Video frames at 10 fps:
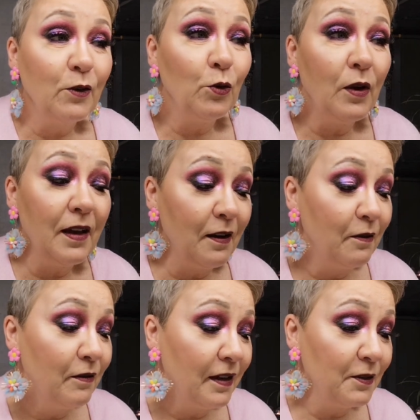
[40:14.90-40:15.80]
Do you
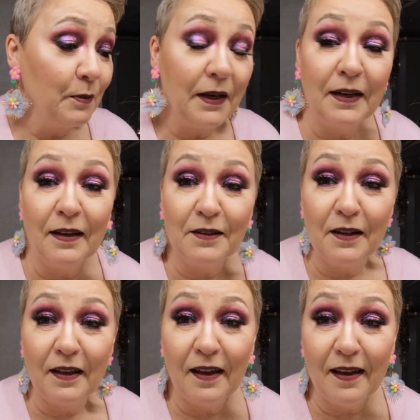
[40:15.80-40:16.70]
have as many
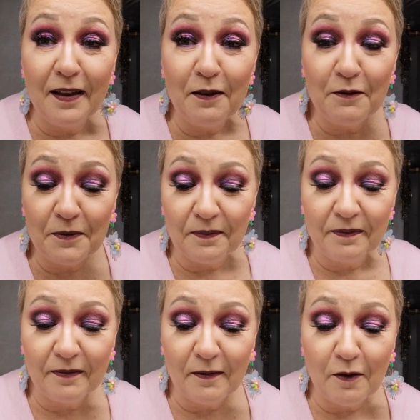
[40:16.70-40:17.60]
as I have?
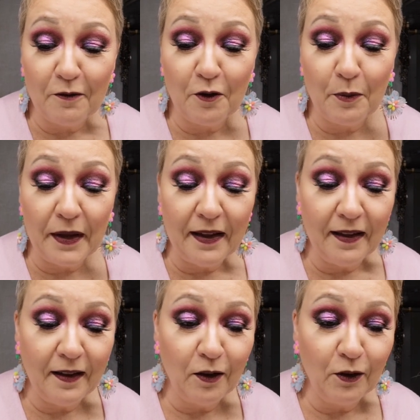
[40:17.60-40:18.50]
For
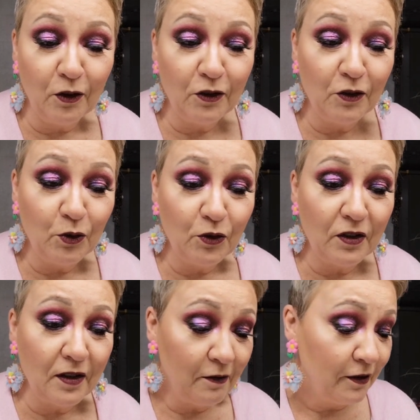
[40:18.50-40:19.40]
being a not
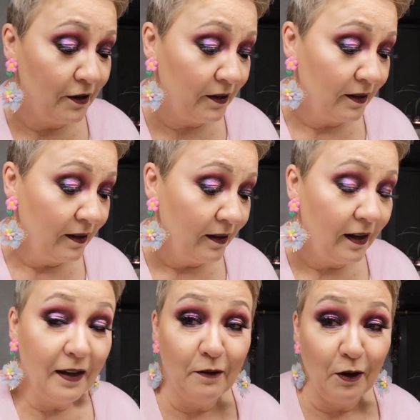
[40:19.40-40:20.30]
neutral lover,
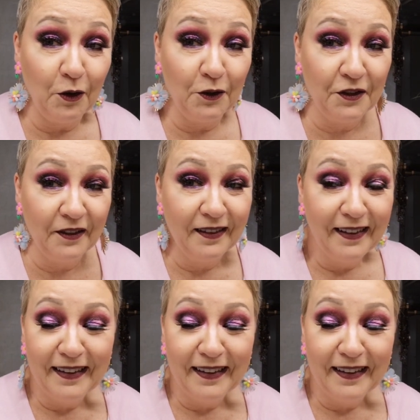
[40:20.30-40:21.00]
I have a lot.